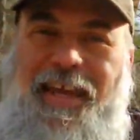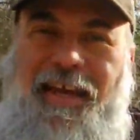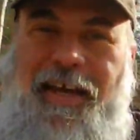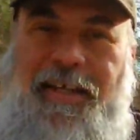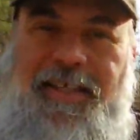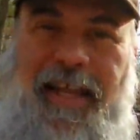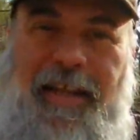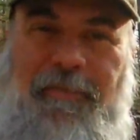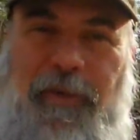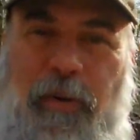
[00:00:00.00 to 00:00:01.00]
to uh, set
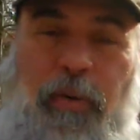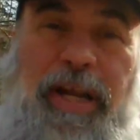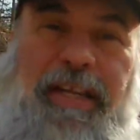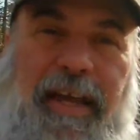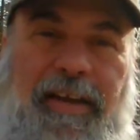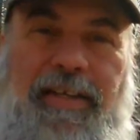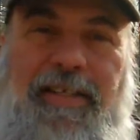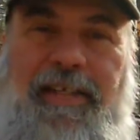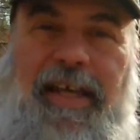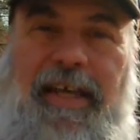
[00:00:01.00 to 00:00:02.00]
up our breakdown, I
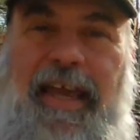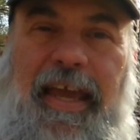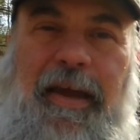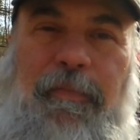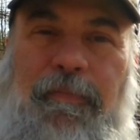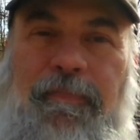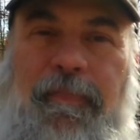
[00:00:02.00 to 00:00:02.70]
should say, camp.